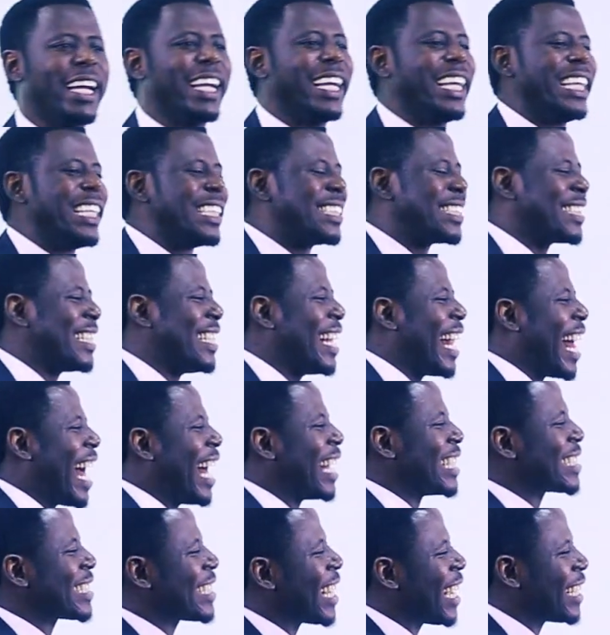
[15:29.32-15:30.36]
He still
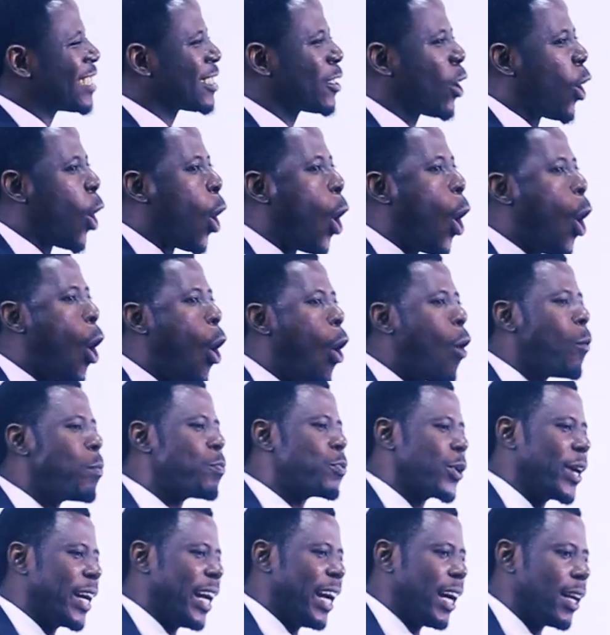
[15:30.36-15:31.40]
answers all
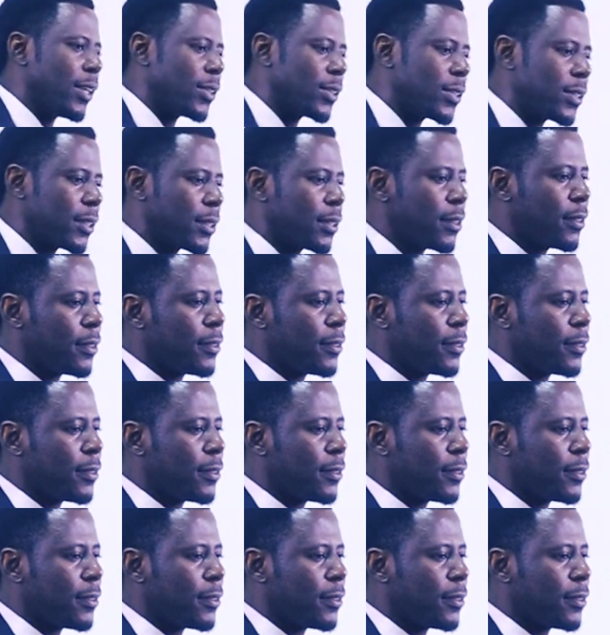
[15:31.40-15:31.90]
prayers.